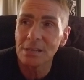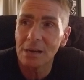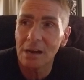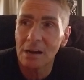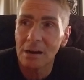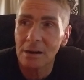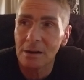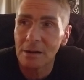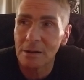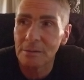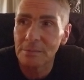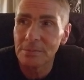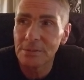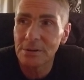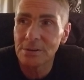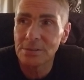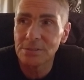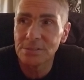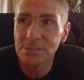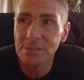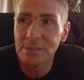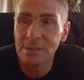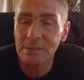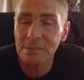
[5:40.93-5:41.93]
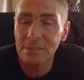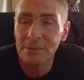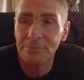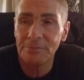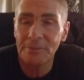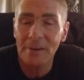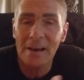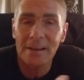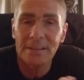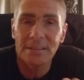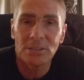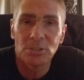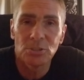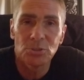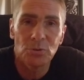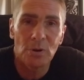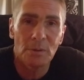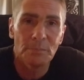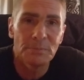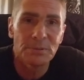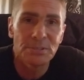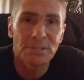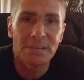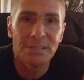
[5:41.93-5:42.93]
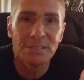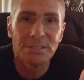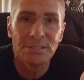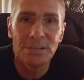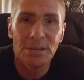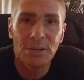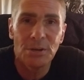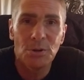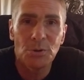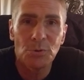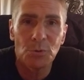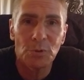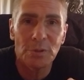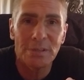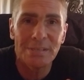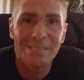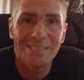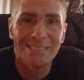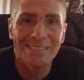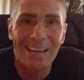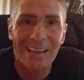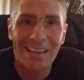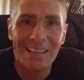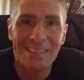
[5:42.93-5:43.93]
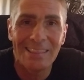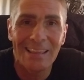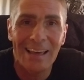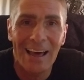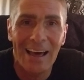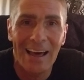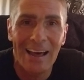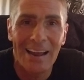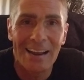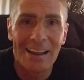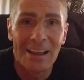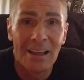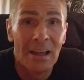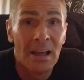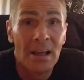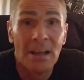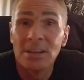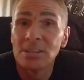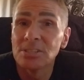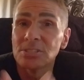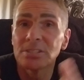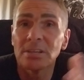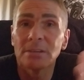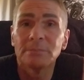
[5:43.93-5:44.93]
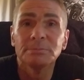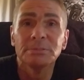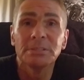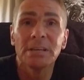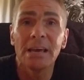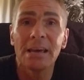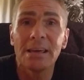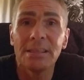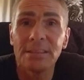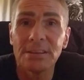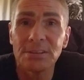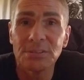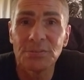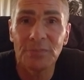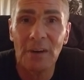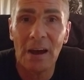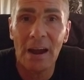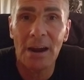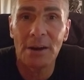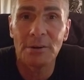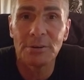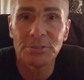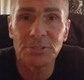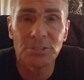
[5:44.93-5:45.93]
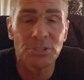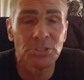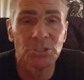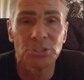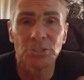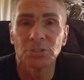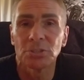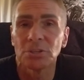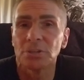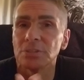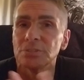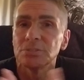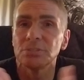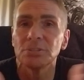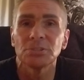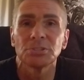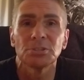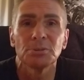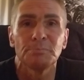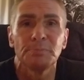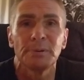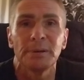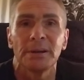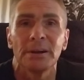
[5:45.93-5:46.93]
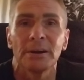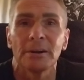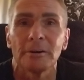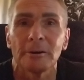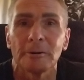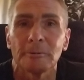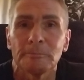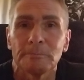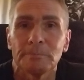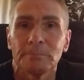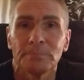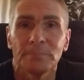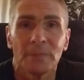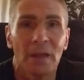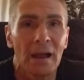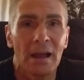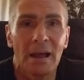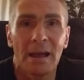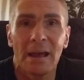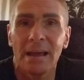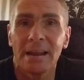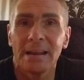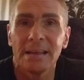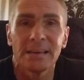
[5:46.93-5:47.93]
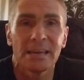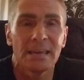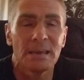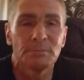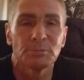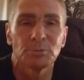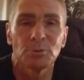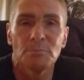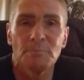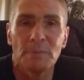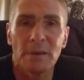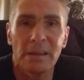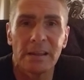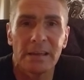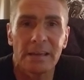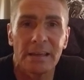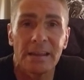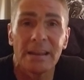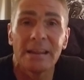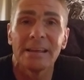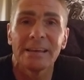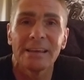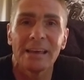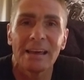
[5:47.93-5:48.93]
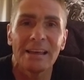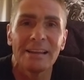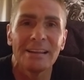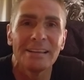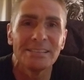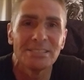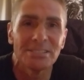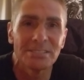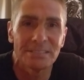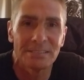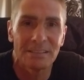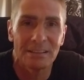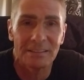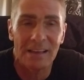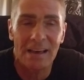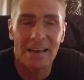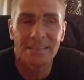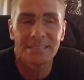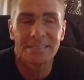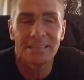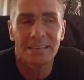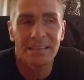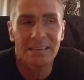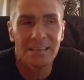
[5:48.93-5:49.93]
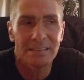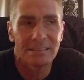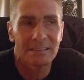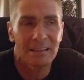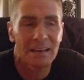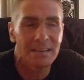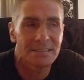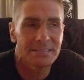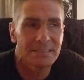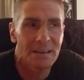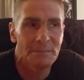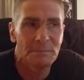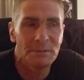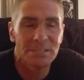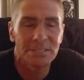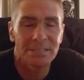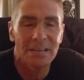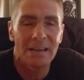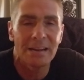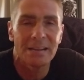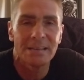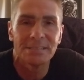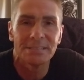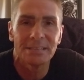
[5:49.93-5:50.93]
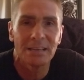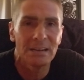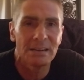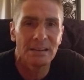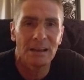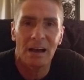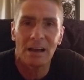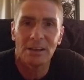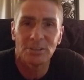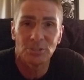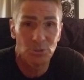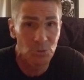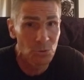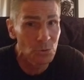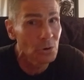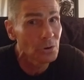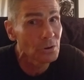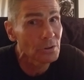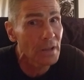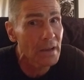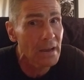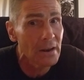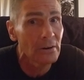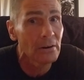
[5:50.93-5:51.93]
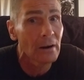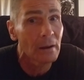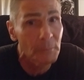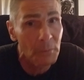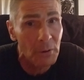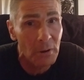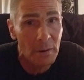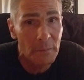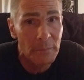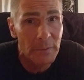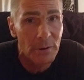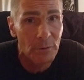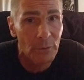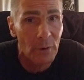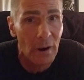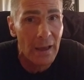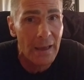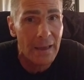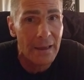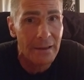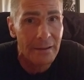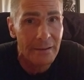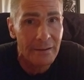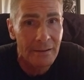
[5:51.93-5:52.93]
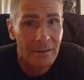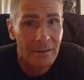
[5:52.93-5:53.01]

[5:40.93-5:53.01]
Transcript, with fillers: Uh, there's the, the fact that Trump has continually said that someday this virus is just going to disappear. Uh, and he keeps repeating it. And he, and he, just, the last thing he, last time he said, he said, uh, sooner or later, I'm going to be right.